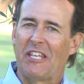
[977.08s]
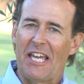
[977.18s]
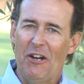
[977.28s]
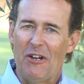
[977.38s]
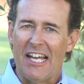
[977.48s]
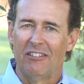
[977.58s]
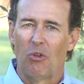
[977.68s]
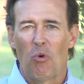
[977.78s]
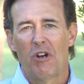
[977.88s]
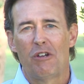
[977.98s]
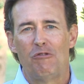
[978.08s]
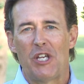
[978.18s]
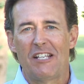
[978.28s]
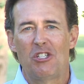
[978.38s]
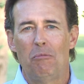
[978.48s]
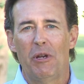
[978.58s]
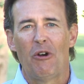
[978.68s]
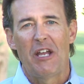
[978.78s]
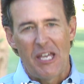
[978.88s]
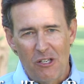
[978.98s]
internet, the work of Jesse
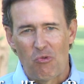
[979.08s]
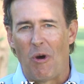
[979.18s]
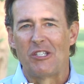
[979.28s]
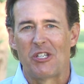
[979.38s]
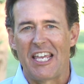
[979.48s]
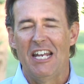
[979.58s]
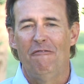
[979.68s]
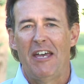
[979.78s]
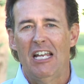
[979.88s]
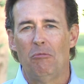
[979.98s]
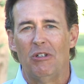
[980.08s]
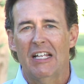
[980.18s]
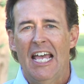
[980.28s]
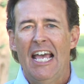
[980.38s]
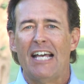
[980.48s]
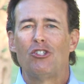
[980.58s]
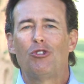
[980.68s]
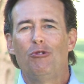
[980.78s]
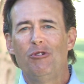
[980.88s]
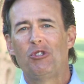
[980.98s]
Beery is once again available, and
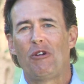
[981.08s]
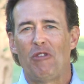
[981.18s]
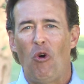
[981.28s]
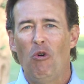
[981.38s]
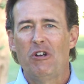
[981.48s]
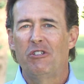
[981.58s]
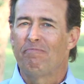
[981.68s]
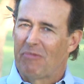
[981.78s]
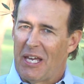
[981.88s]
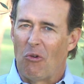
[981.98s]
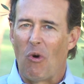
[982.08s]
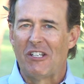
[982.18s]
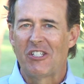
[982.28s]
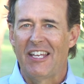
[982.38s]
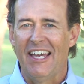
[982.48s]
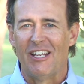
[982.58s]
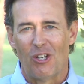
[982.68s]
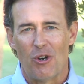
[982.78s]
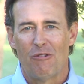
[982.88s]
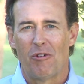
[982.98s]
students of the horse can once again
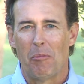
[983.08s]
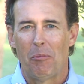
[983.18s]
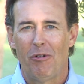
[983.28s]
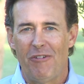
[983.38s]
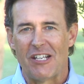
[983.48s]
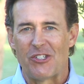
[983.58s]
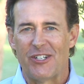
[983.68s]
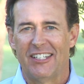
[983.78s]
learn from the professor.